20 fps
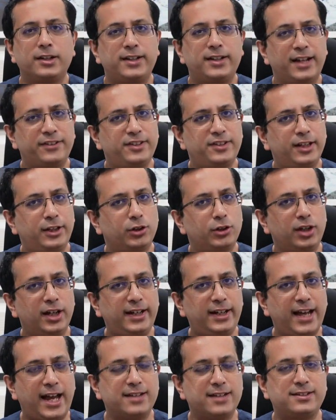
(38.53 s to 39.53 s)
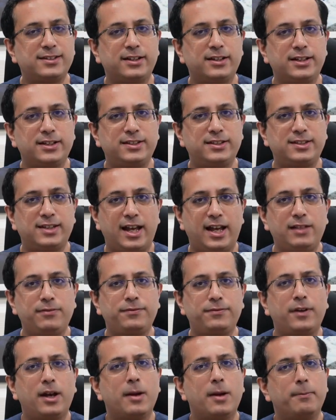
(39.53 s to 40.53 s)
Testicular cancer
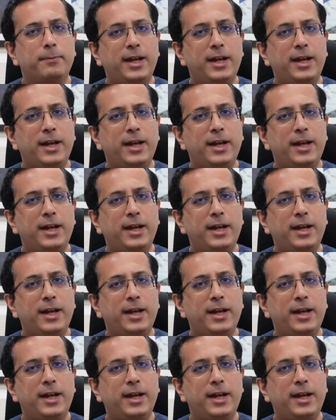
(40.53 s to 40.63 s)
itself